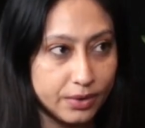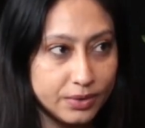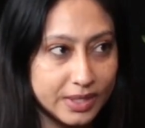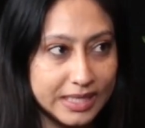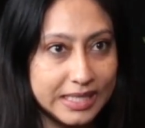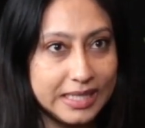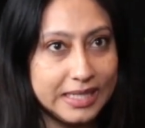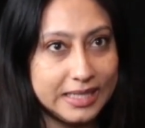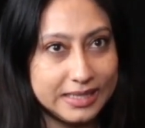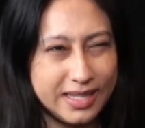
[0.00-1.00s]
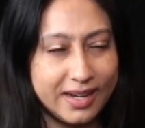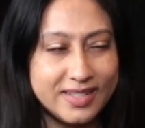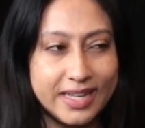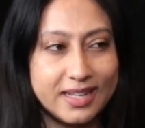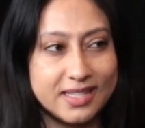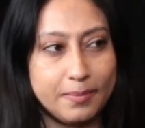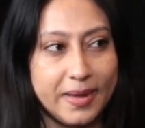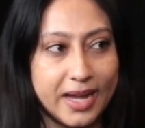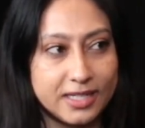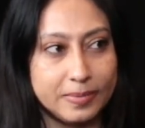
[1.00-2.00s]
It's kind of taking a step
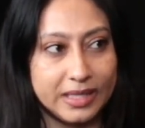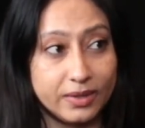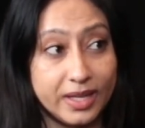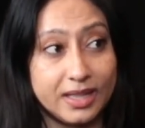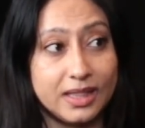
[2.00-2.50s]
back to be like, okay,